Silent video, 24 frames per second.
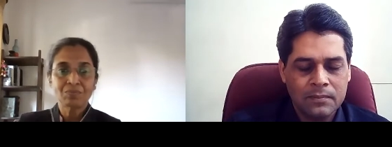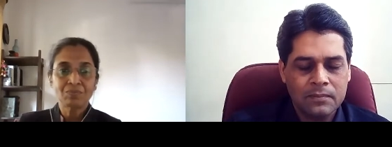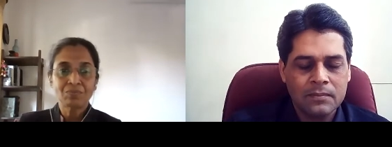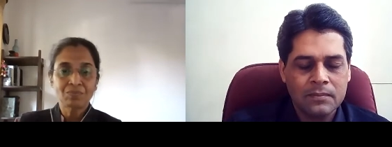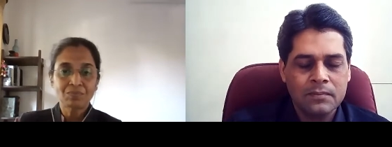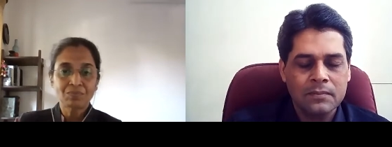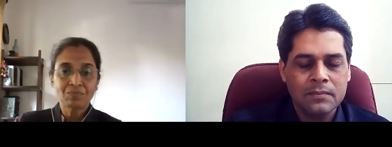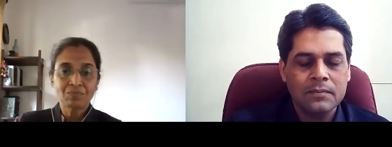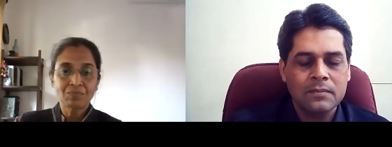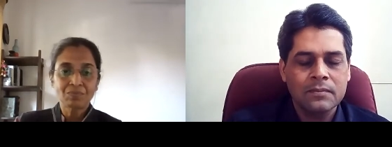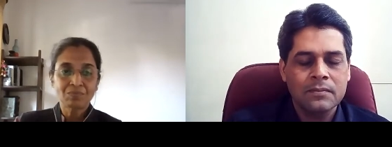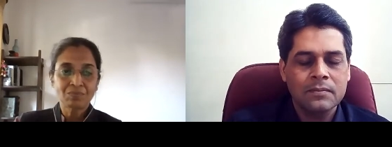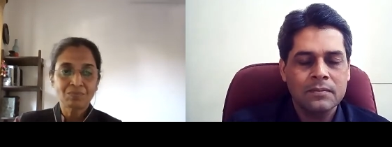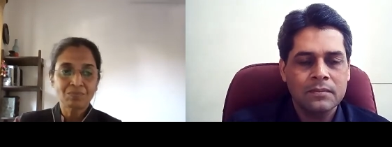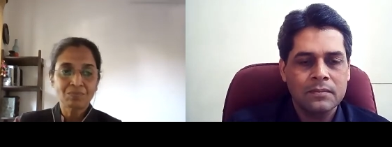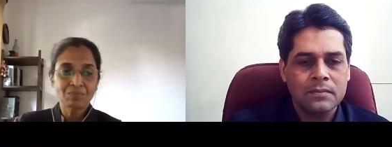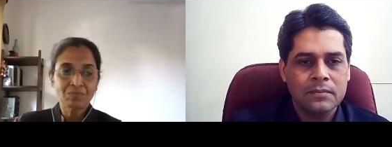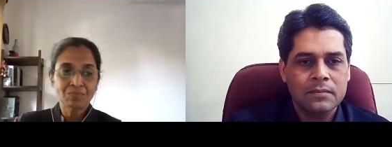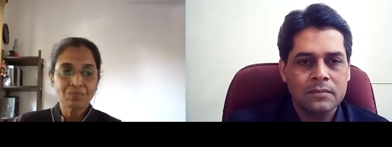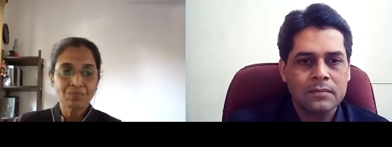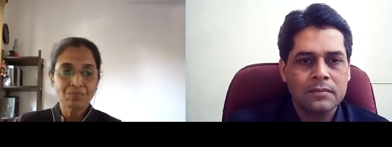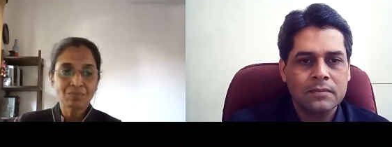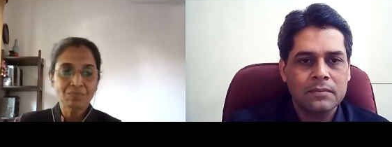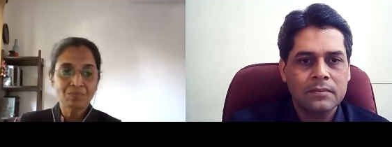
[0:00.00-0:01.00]

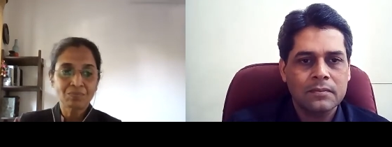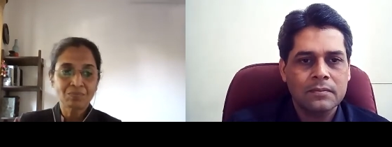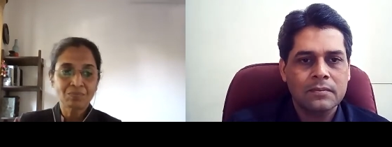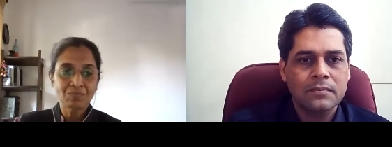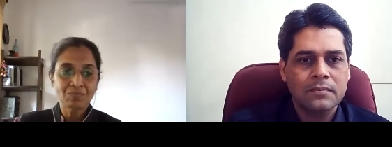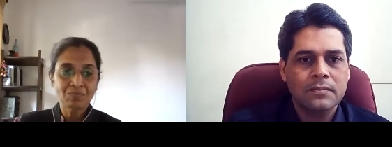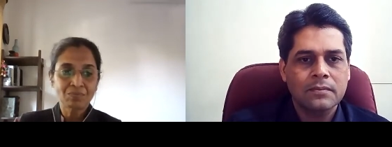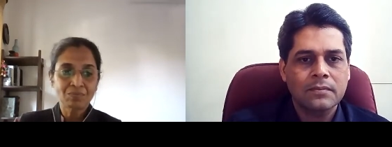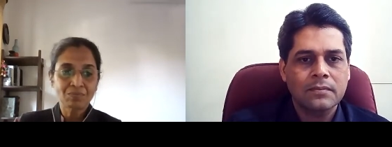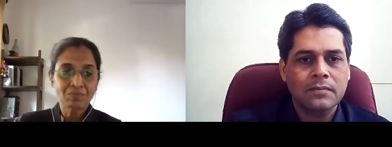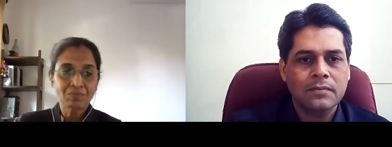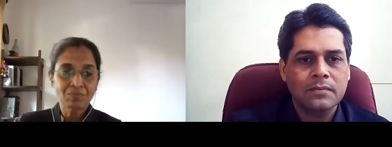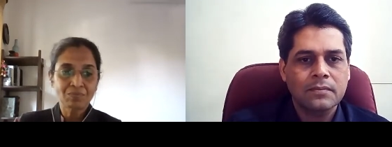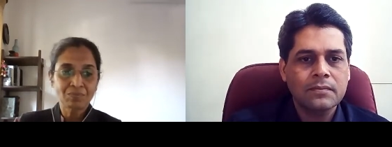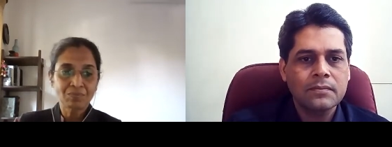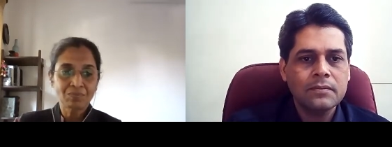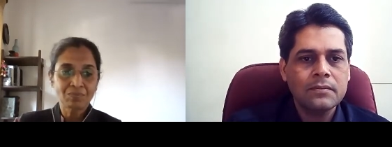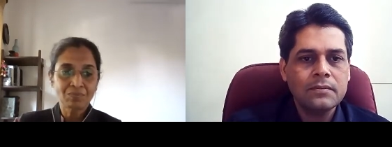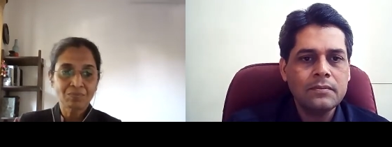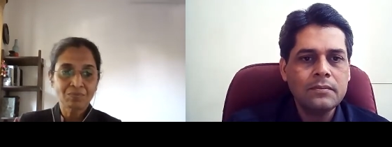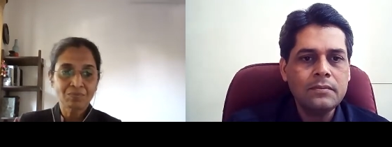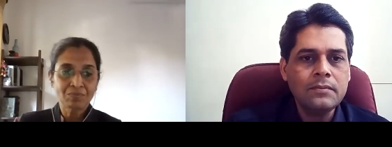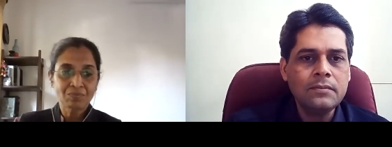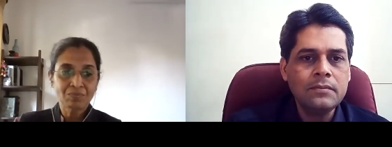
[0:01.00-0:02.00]

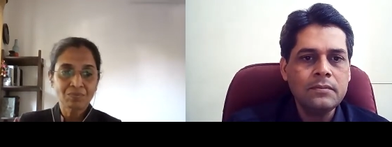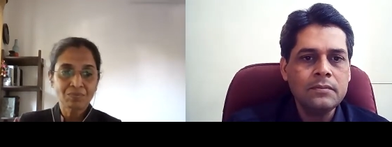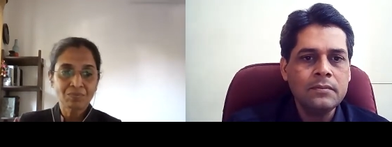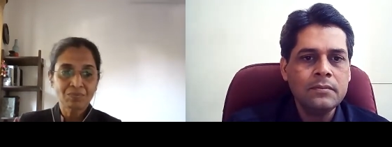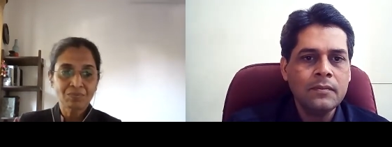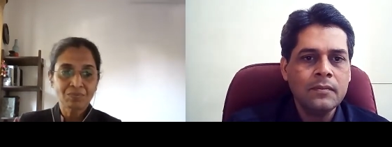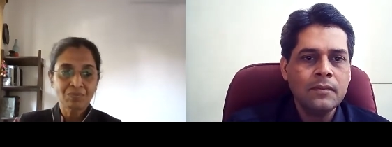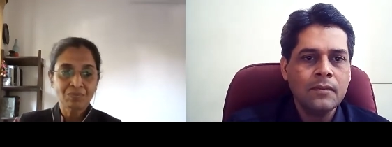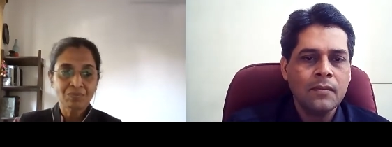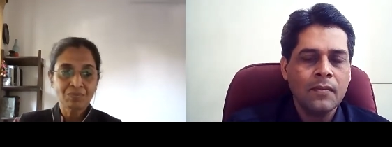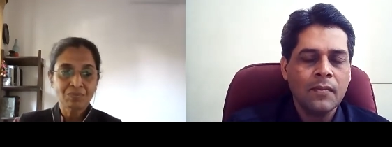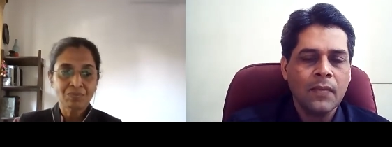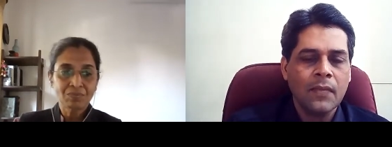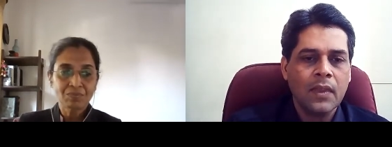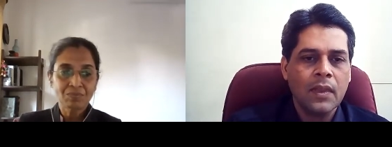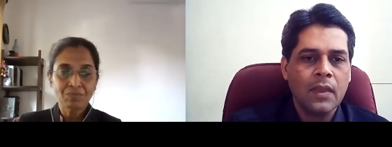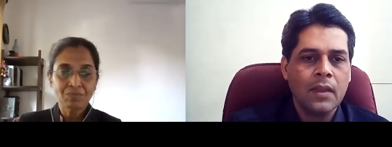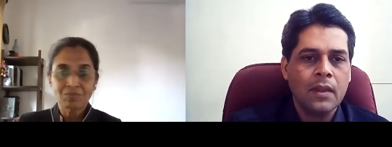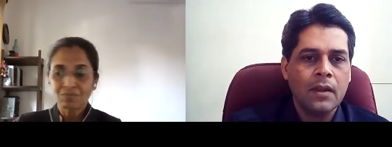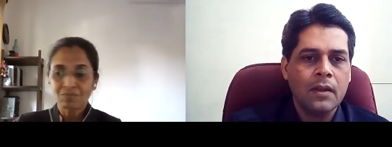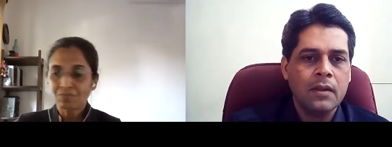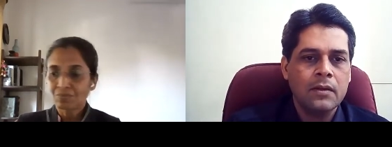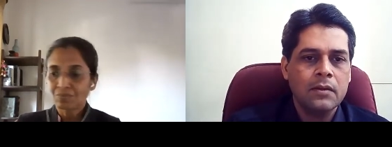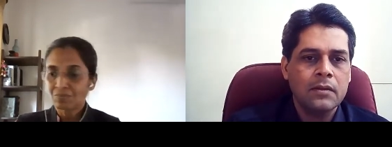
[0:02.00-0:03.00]

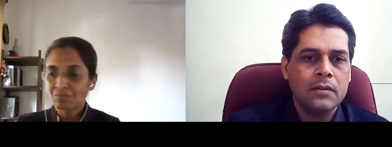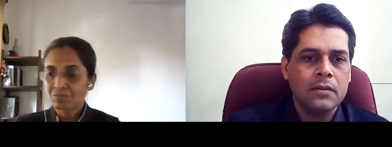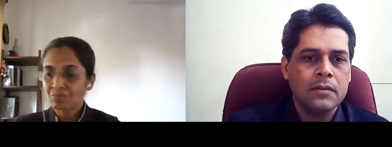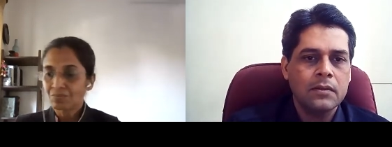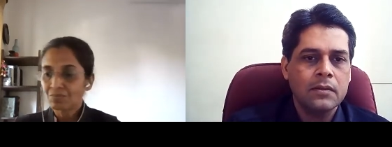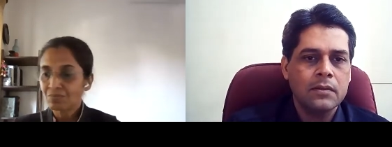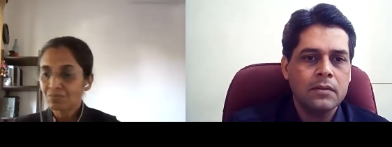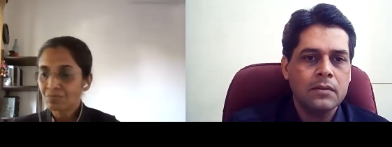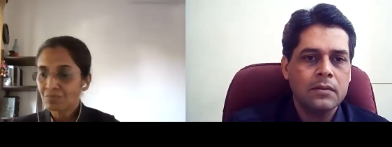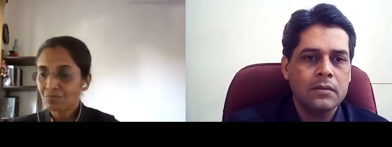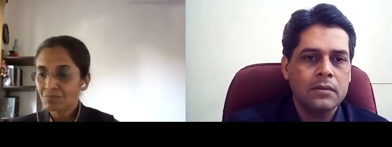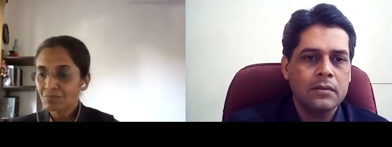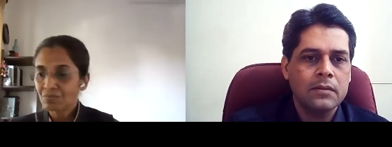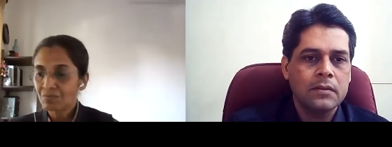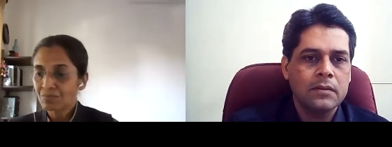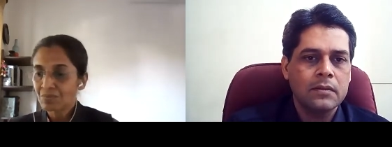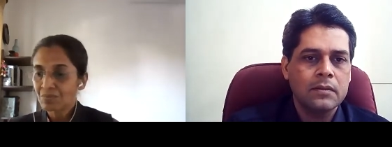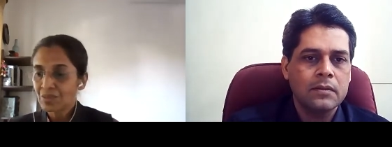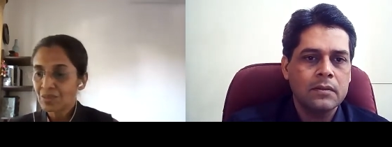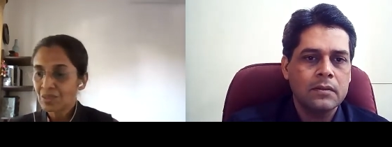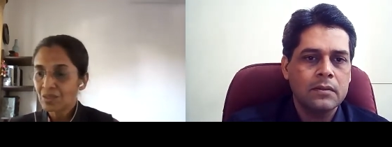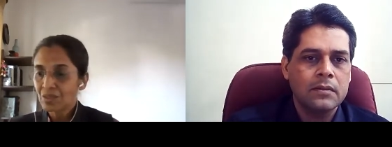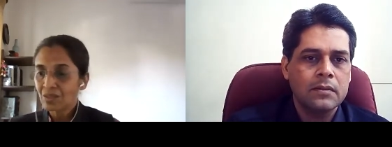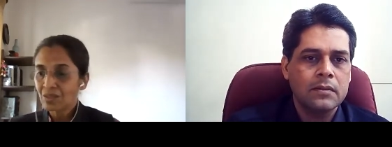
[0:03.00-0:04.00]

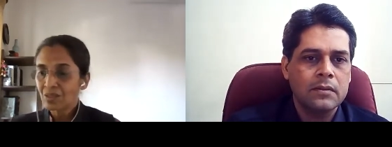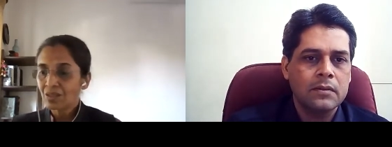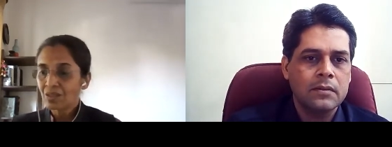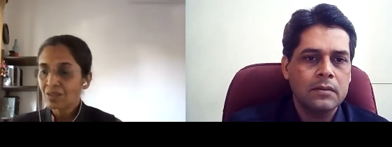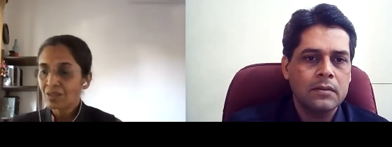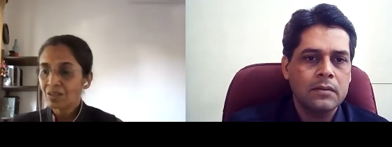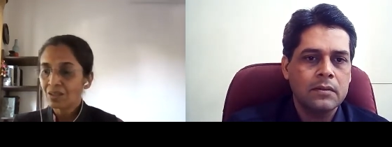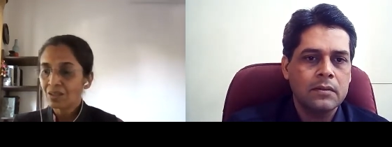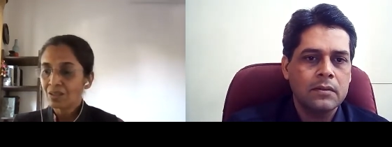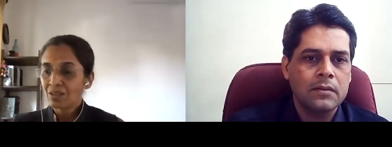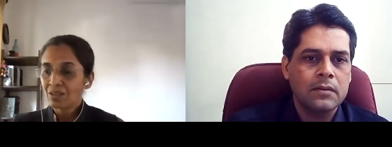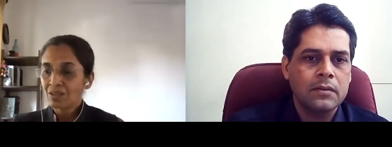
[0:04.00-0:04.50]
Nobody speaks.